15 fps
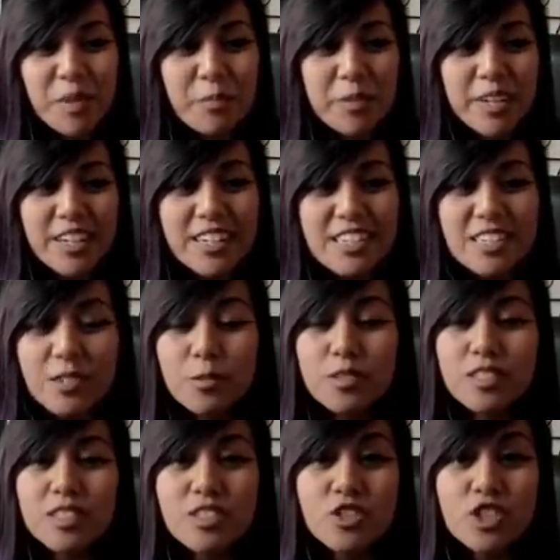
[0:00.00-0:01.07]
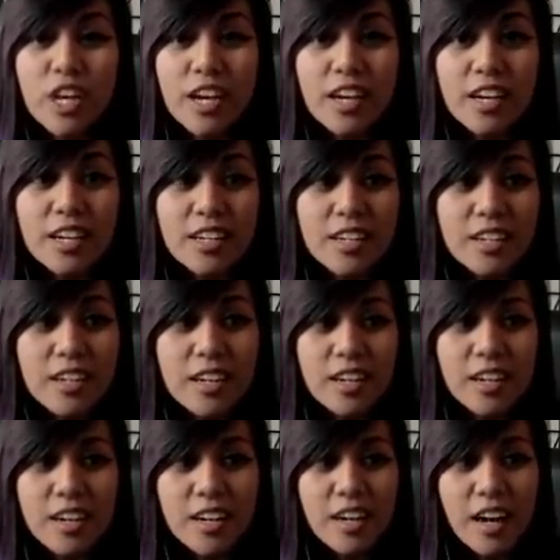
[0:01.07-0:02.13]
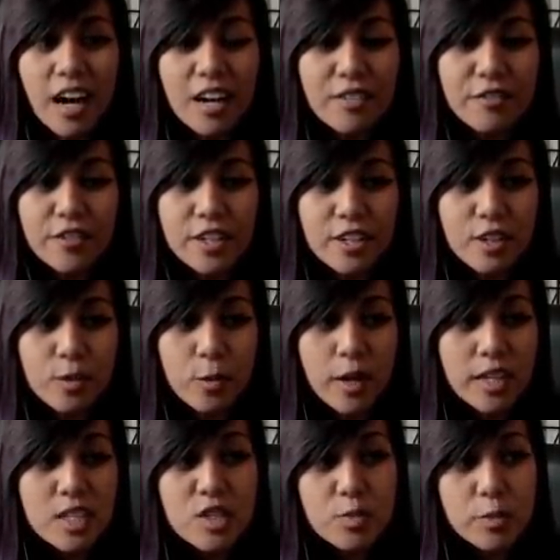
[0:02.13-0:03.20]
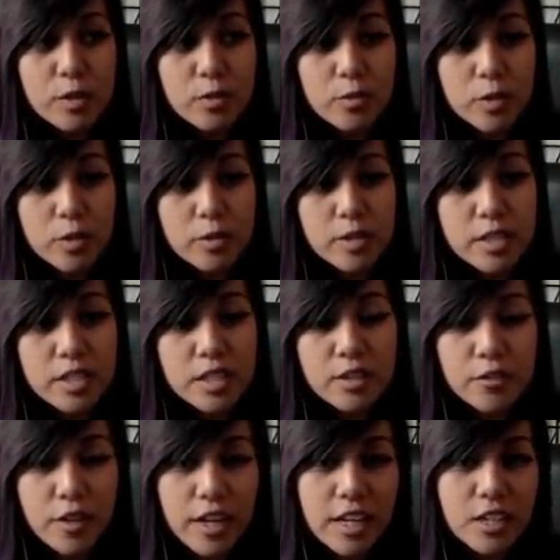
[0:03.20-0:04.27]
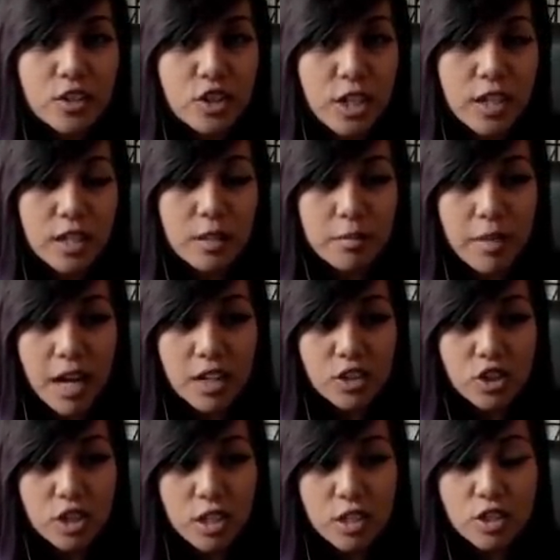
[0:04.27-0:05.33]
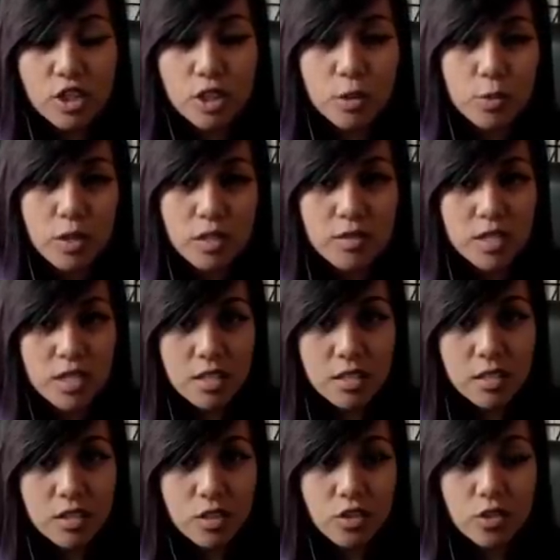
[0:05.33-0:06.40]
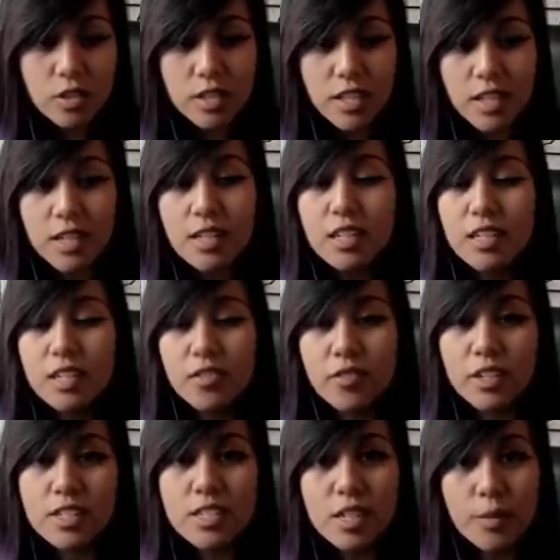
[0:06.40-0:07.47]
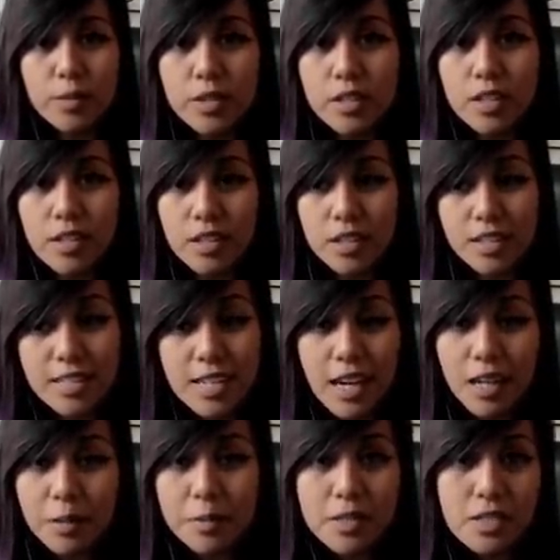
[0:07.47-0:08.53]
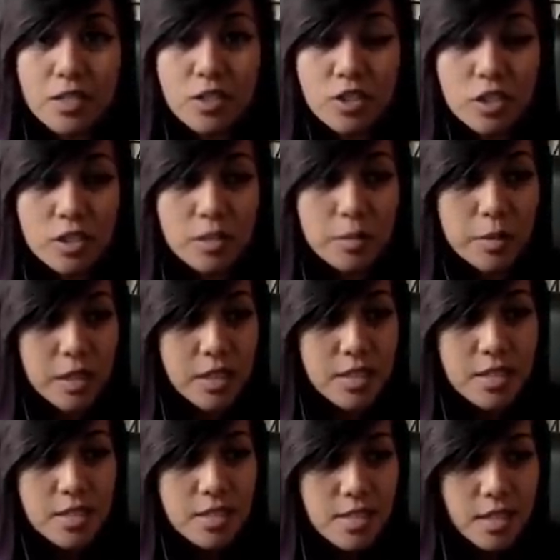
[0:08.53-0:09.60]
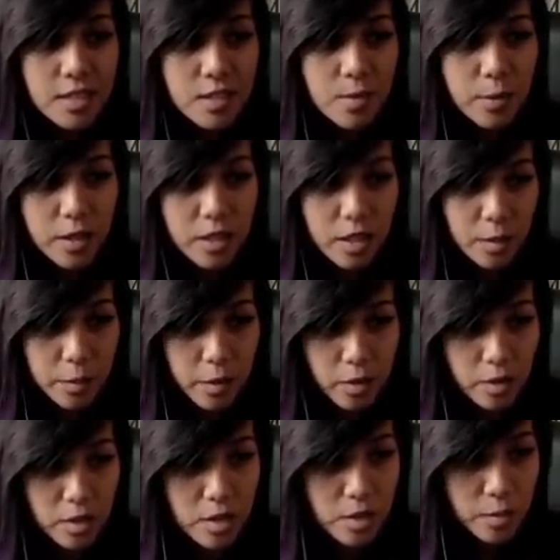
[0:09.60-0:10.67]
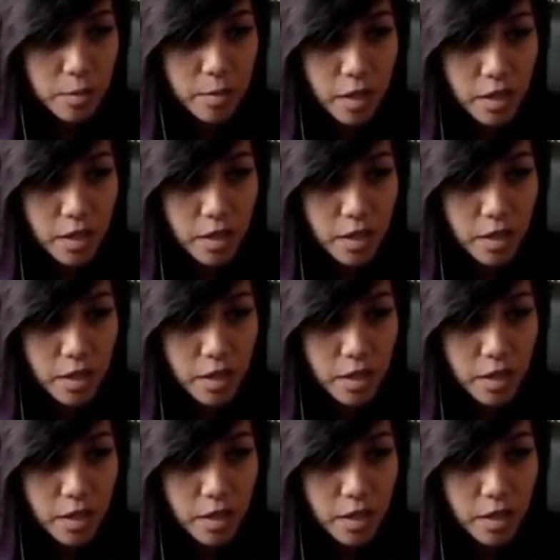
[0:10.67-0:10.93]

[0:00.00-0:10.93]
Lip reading: but because it was a chain, I figured Widespread Ruin, if I had chained the mass change, it would have still destroyed the Anki if I summoned it in attack position, because it says when an opponent's